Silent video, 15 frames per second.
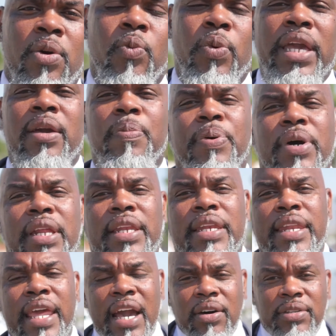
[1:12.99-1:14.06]
We could put a
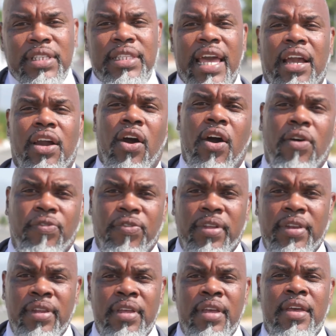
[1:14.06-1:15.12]
nail to that coffin.
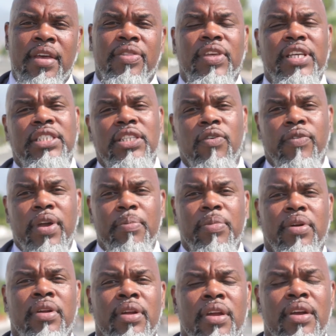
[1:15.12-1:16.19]
This
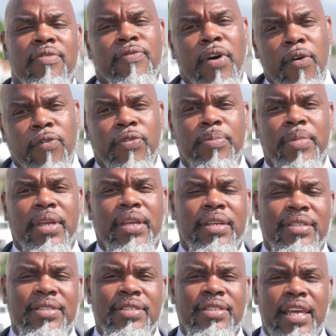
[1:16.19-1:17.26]
November, vote for
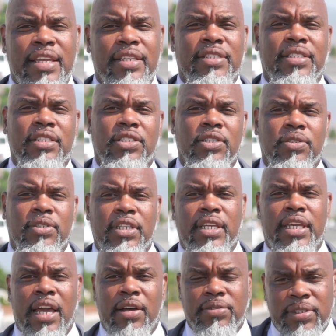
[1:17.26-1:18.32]
me, San Jacinto City
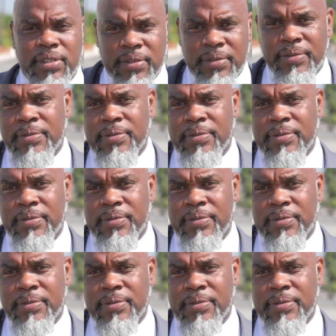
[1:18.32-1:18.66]
Council.